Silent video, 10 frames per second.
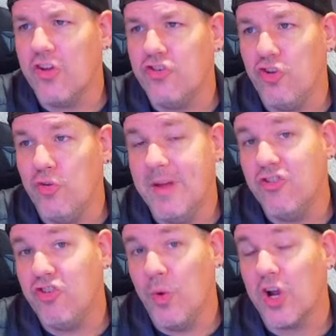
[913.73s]

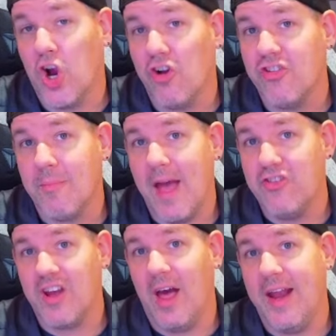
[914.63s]
attunement to a cursed
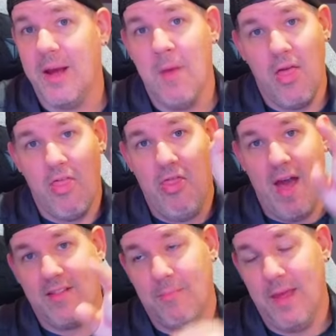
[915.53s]
magic item.
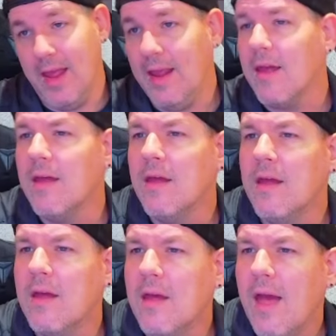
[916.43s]
That's big.
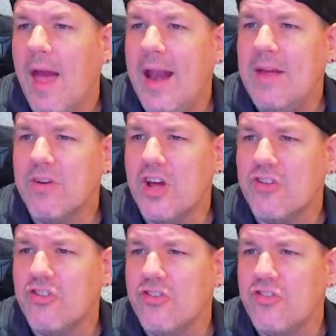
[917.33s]
Any
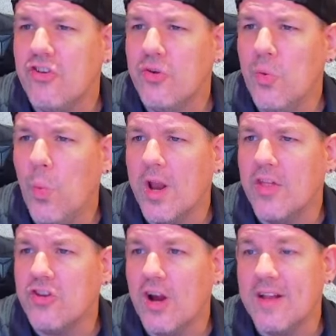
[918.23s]
reduction to one of
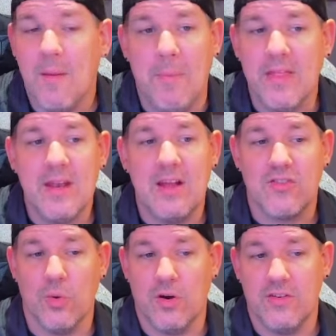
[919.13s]
the target's ability
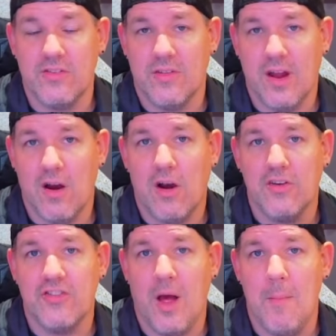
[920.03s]
scores. There are
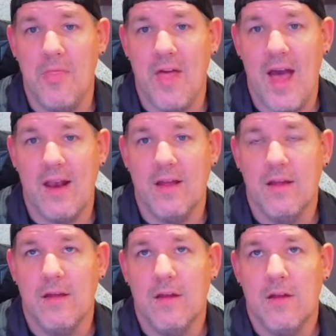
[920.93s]
some that
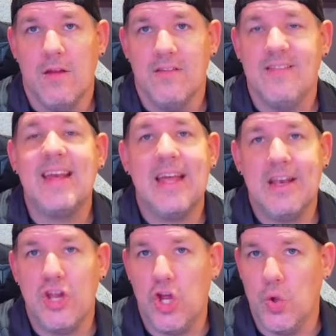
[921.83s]

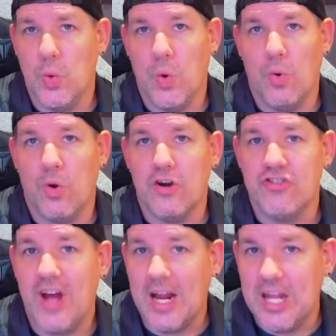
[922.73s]
sicken you or
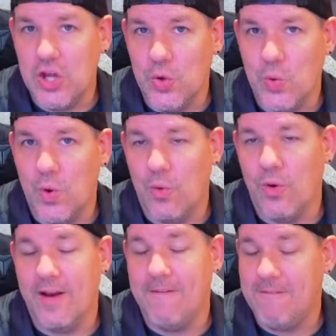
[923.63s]
shock you
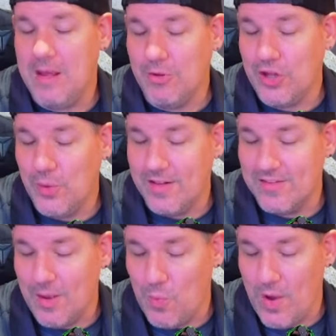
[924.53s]
or enfeeble you in
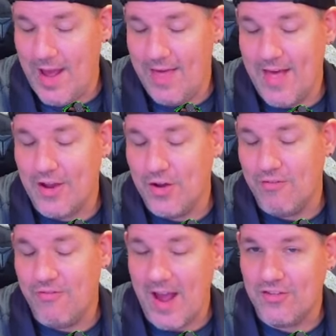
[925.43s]
some way that could
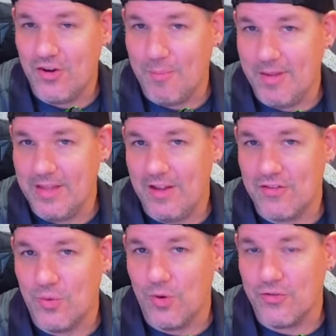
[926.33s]
affect your ability
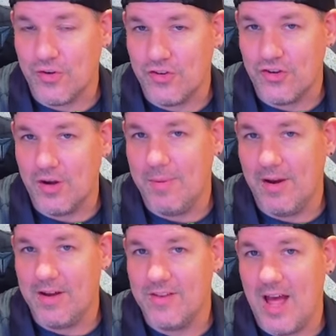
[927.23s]
scores for a certain
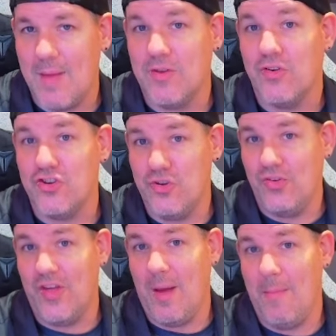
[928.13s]
period of time and
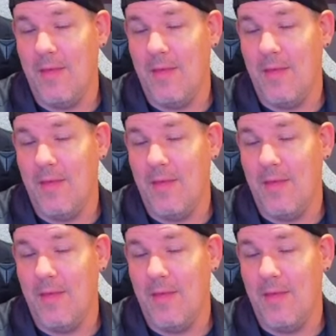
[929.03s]
reduce them.